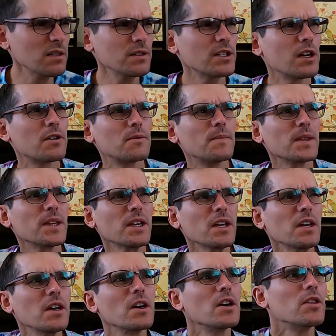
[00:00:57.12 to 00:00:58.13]
So,
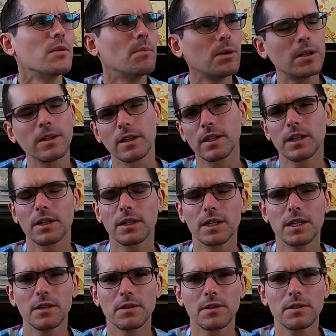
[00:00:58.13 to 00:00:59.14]
the book,
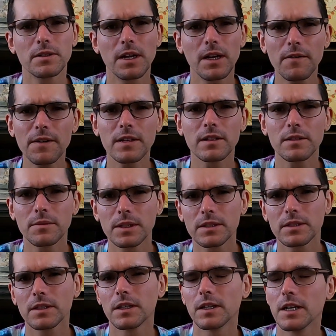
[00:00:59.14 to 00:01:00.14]
it definitely
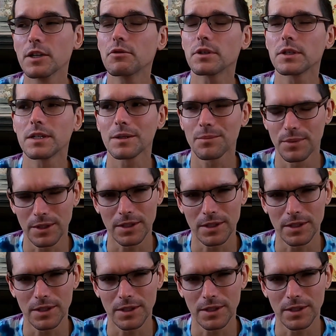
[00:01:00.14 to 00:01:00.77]
was an interesting